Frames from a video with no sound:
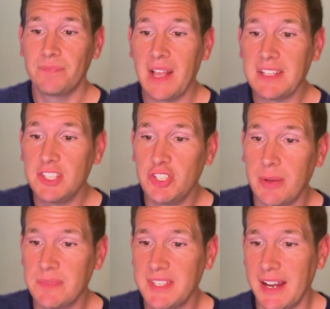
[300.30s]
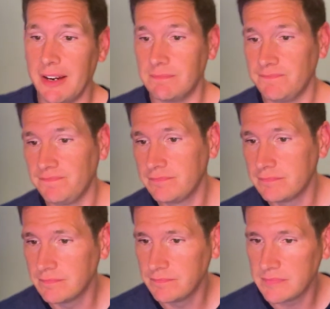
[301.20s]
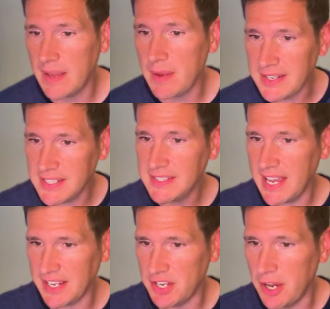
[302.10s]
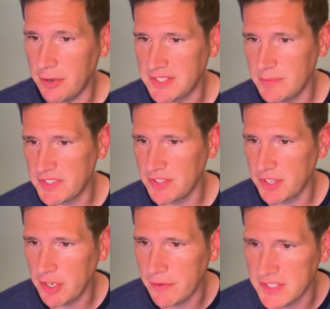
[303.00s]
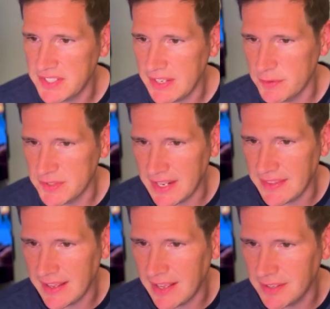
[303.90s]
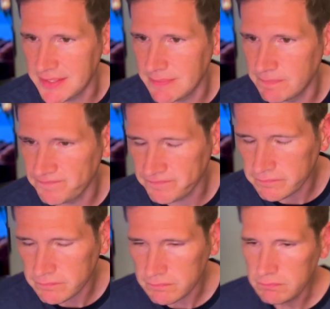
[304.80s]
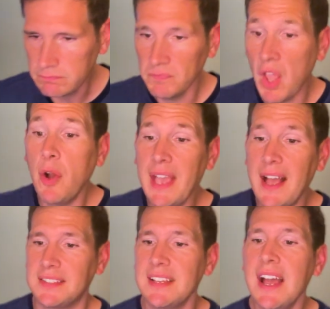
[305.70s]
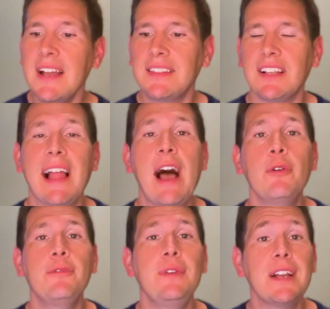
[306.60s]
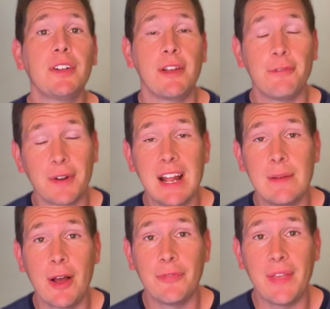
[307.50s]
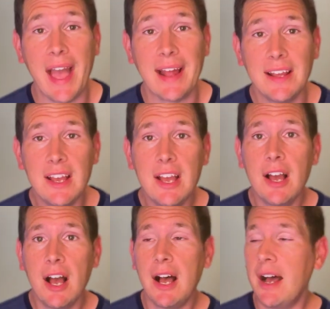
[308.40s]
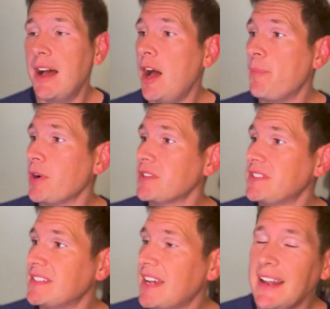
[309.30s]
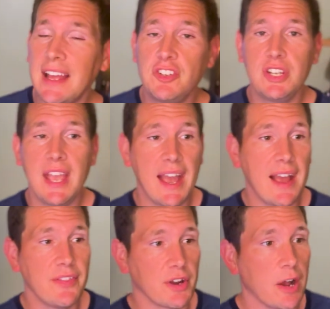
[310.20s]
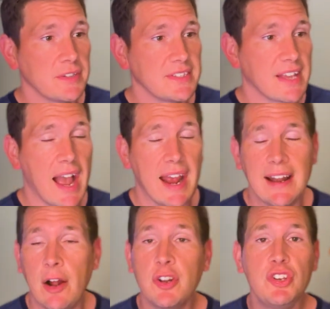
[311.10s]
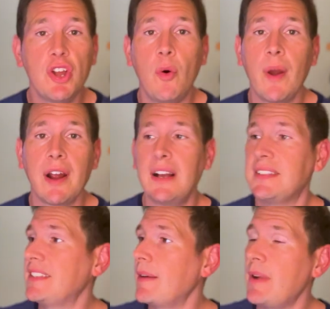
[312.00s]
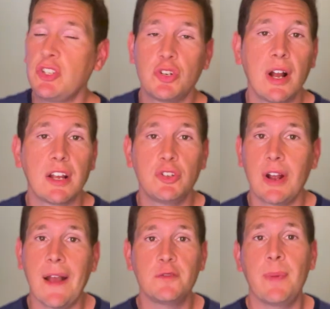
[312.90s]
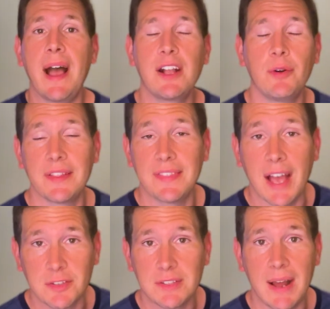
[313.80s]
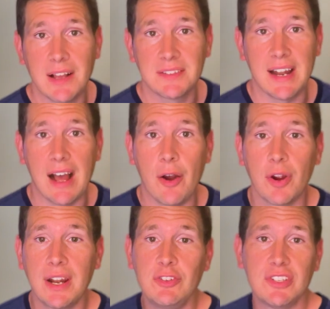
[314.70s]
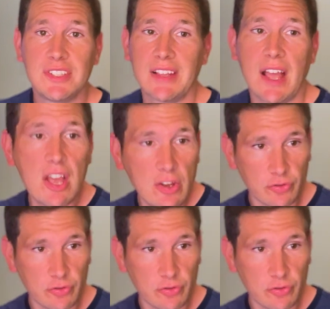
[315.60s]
That's the jump scare. I, I did take notes. I'm just looking over to see if there's anything else. Oh, yes. The loud vehicle. I forgot about that. Uh, a person's on edge again. They're outside. And out of nowhere, a semi-truck drives by going a thousand miles an hour. And you just hear the...